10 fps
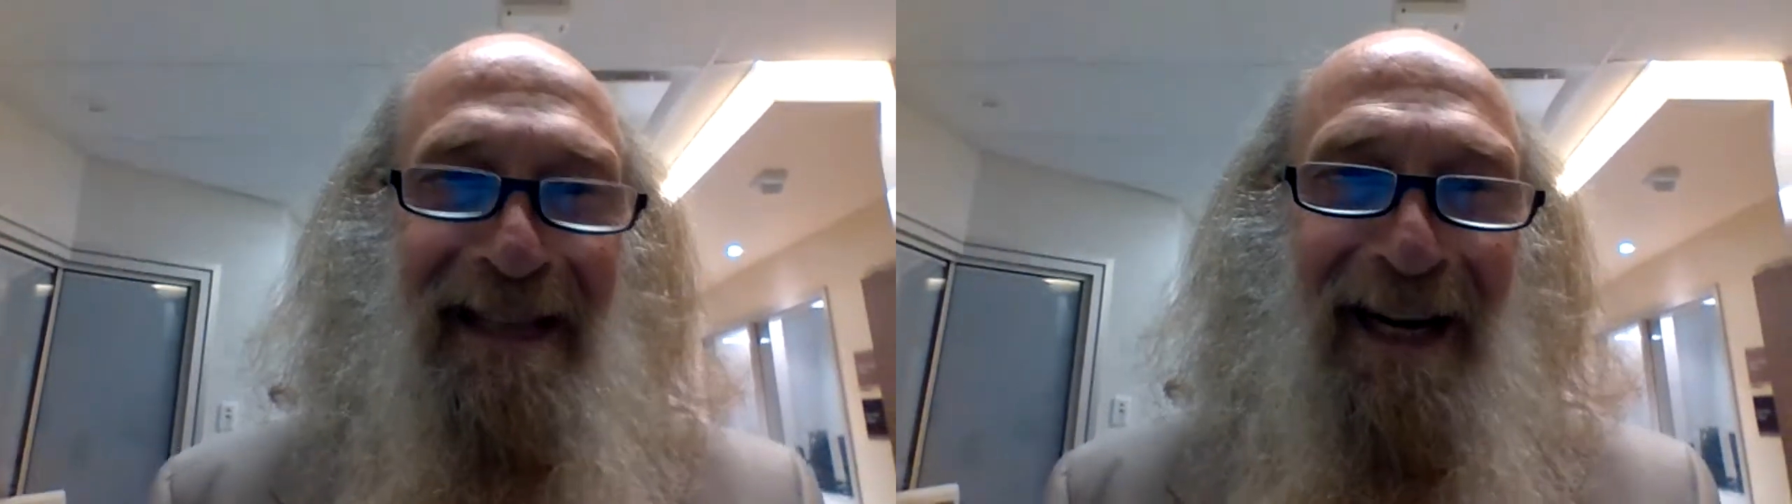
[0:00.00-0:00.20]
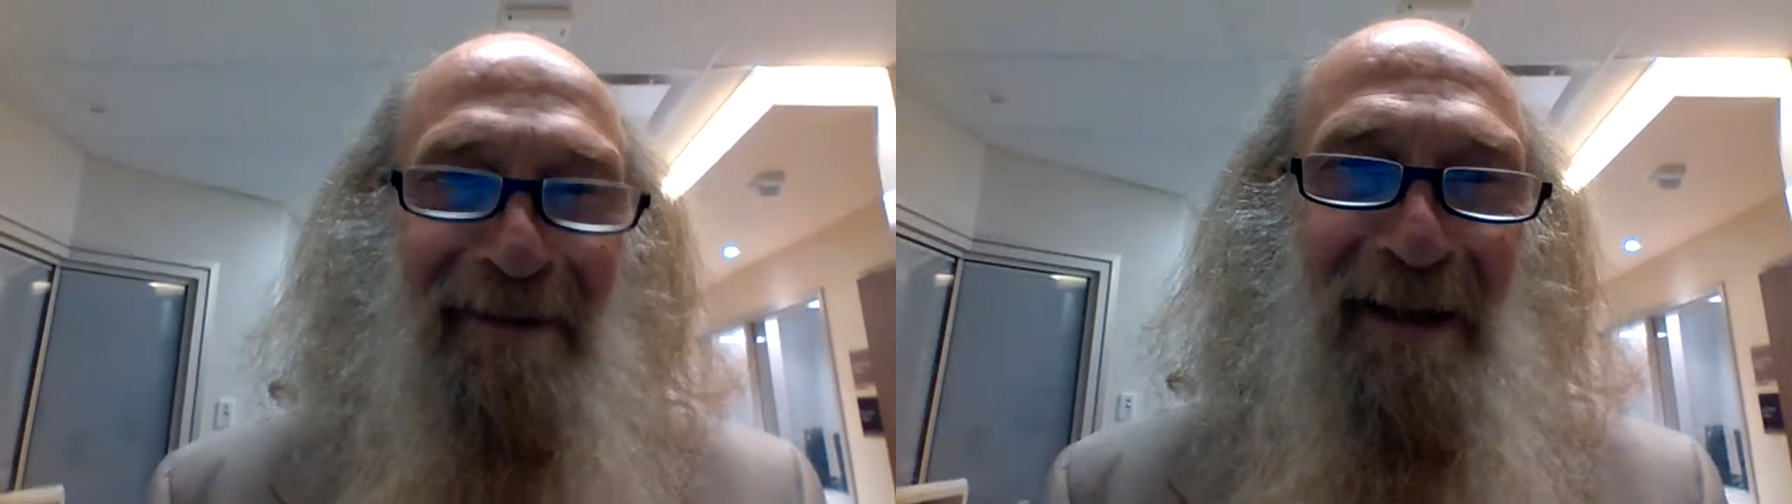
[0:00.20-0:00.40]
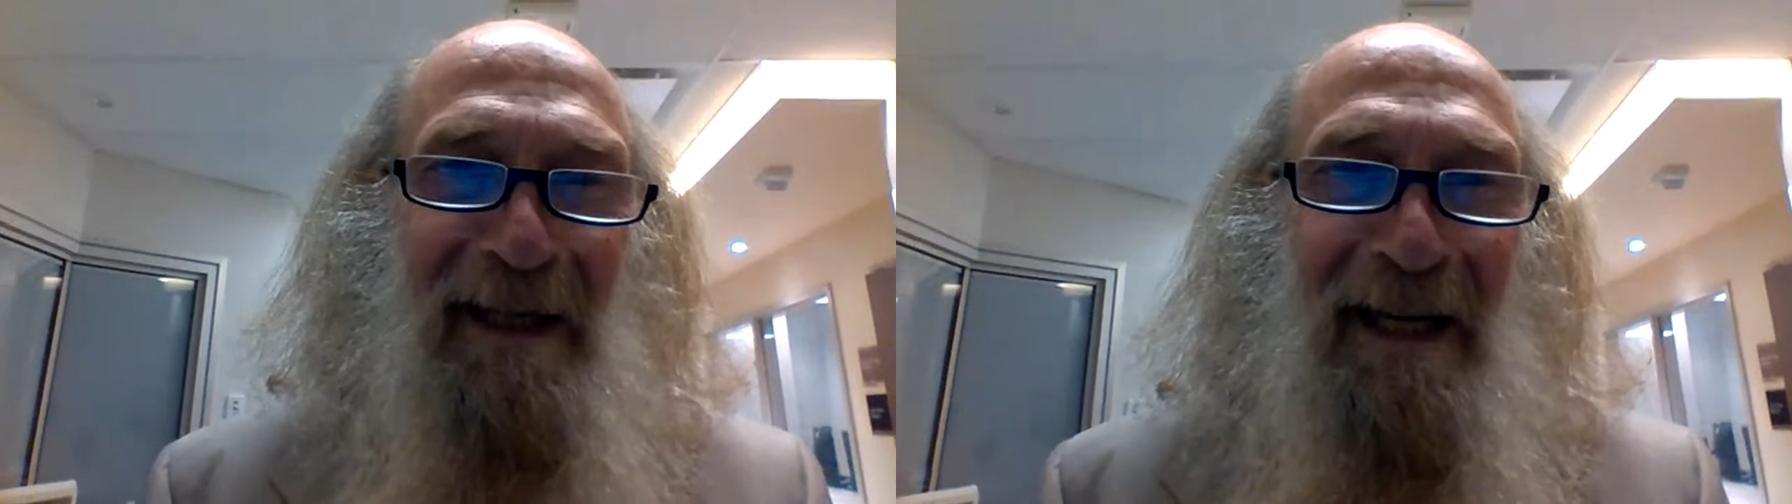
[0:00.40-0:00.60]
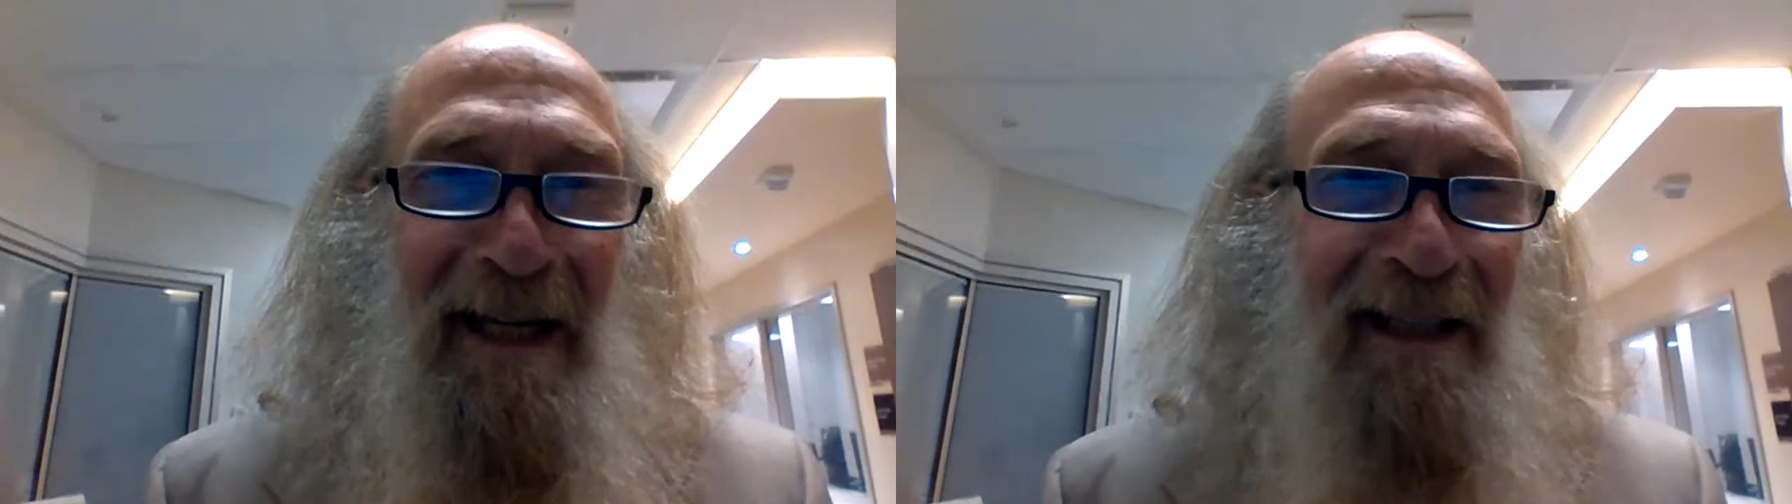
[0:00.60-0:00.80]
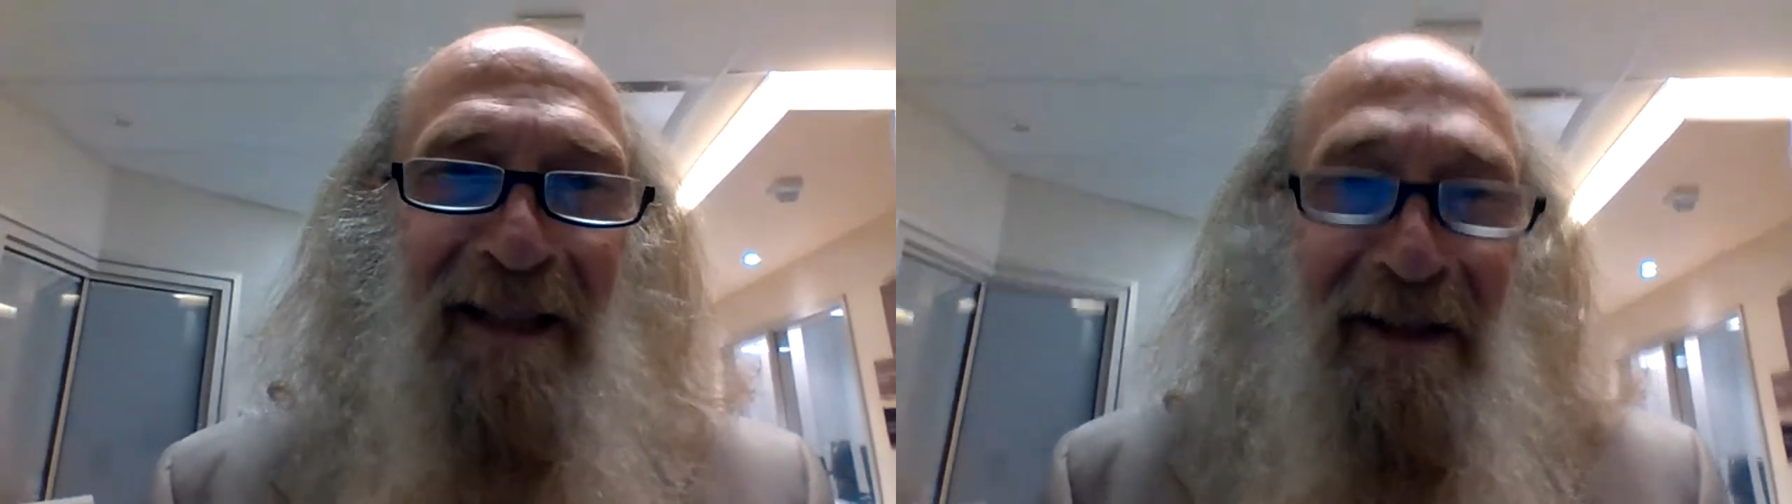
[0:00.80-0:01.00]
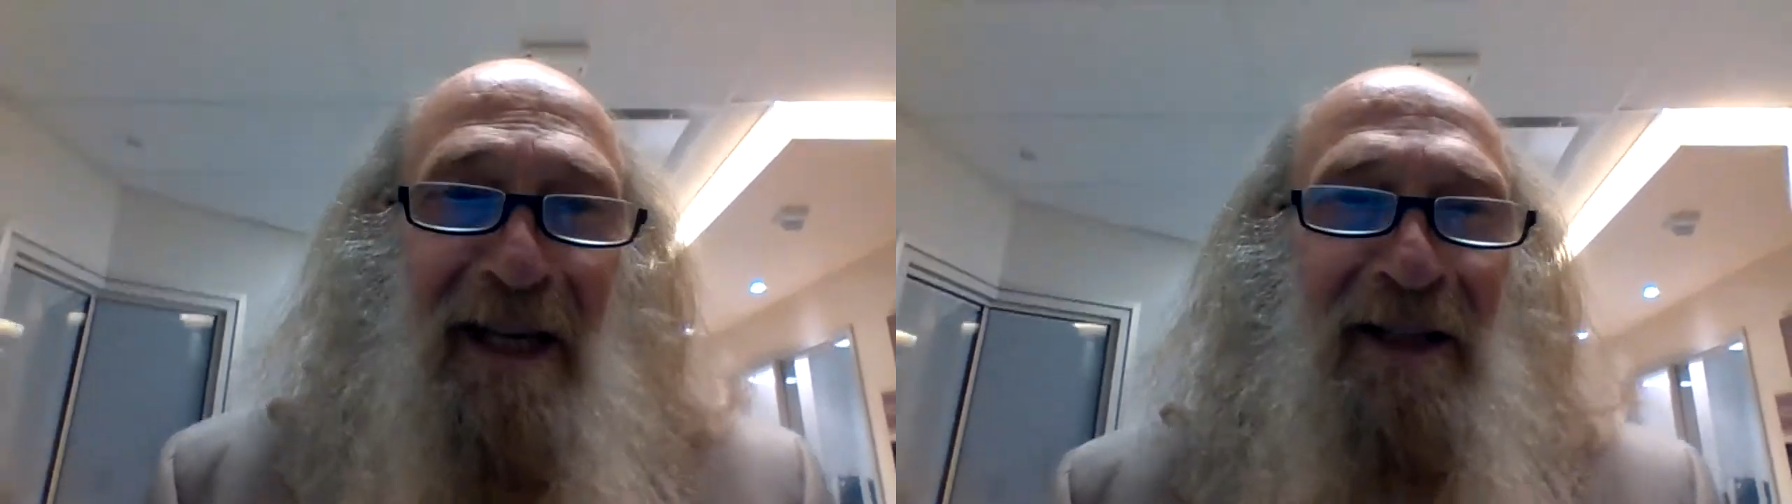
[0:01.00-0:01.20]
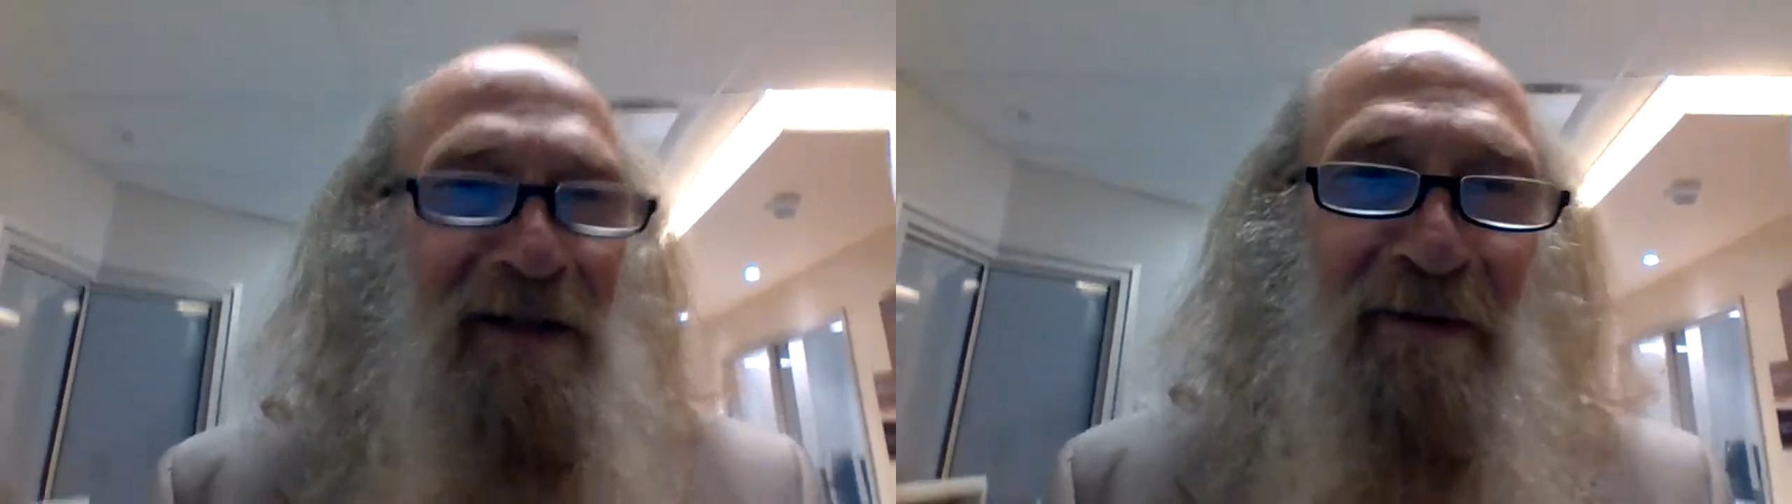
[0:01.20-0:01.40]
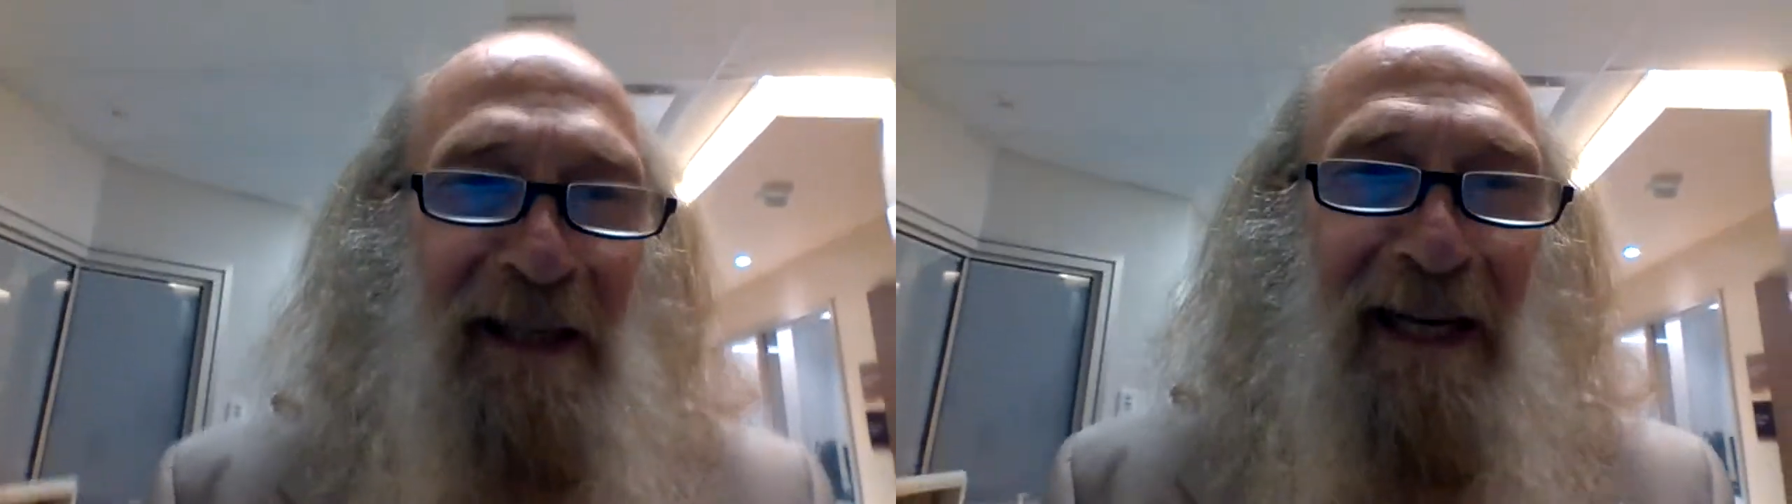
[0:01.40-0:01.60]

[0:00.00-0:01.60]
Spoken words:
Ira because she really